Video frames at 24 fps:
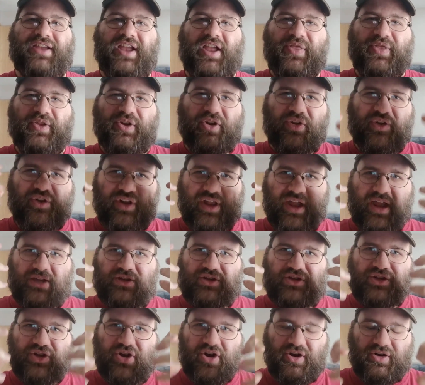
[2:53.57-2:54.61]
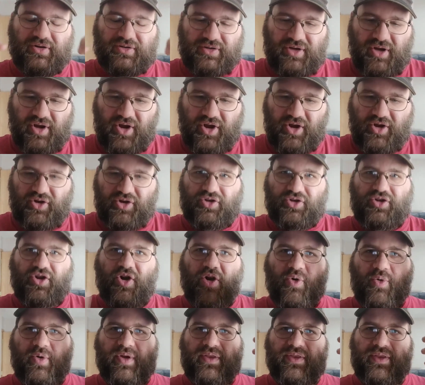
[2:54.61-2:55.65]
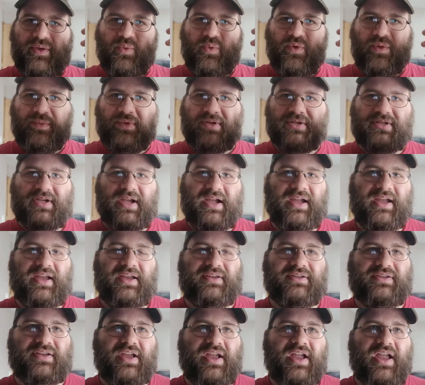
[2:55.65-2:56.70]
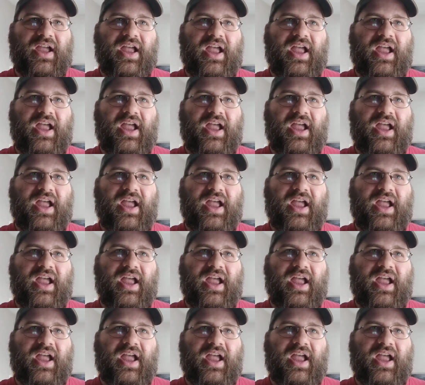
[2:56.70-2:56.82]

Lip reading: and the glass shards go in the woman's eyes.